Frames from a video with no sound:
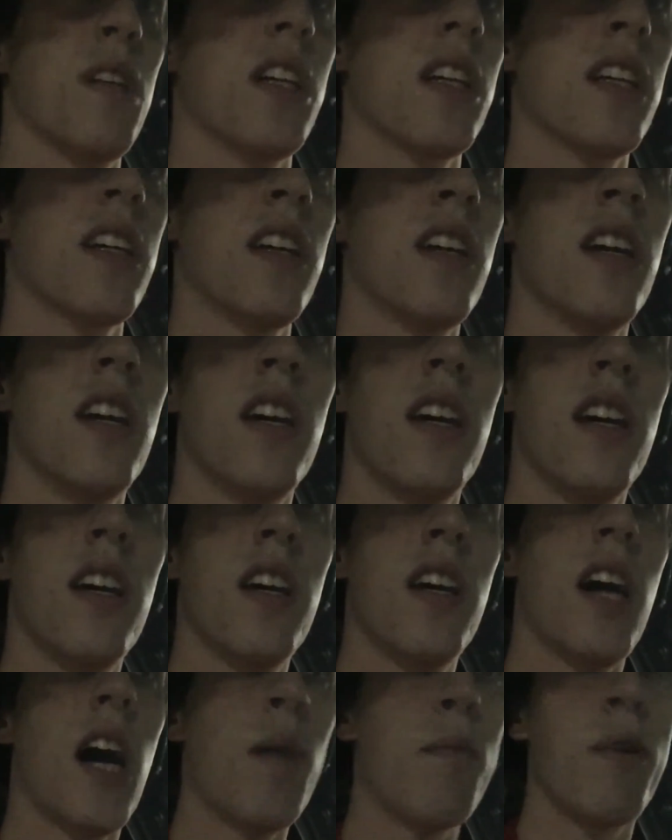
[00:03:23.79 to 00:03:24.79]
Like,
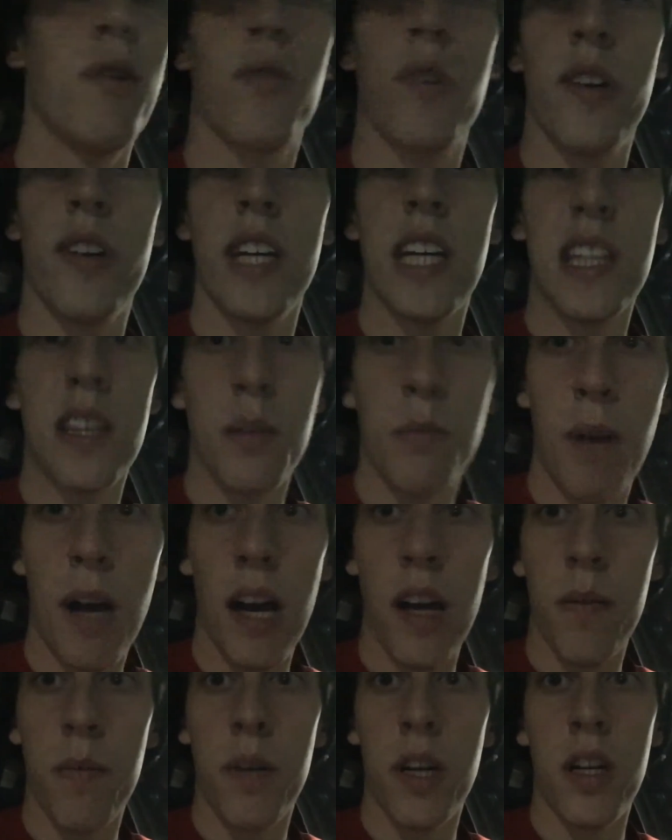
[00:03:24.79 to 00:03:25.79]
I'd be really at the
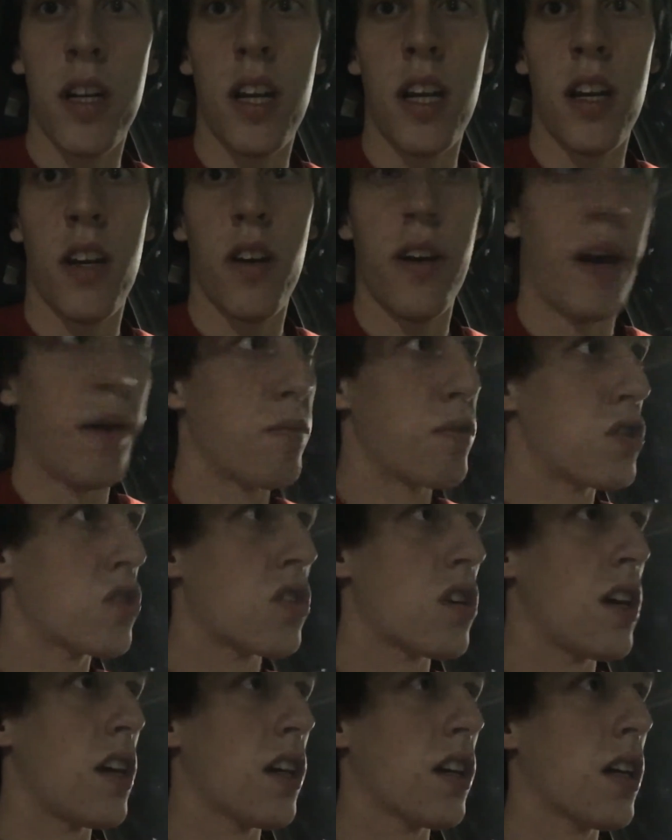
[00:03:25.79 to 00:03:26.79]
bottom right now, and I'm just
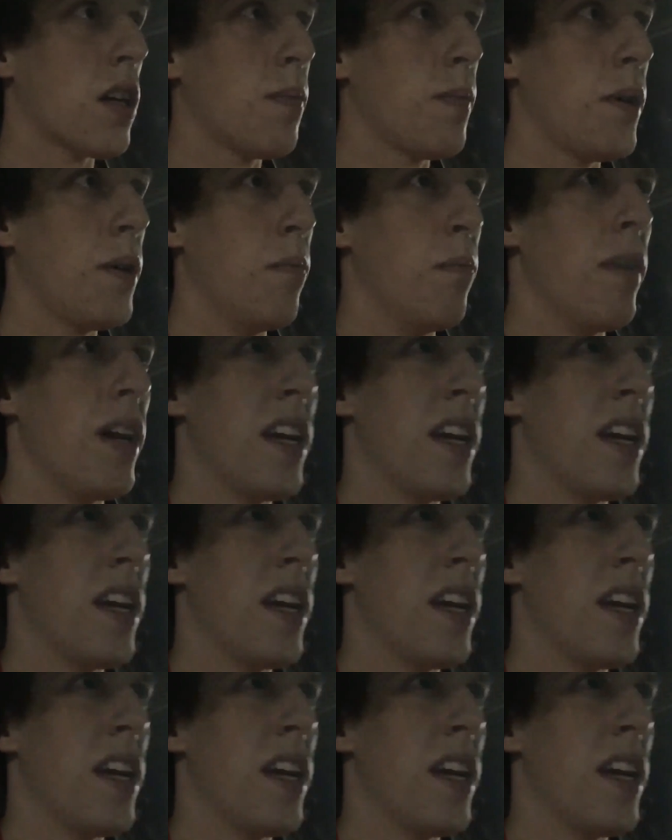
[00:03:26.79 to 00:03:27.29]
trying to come up.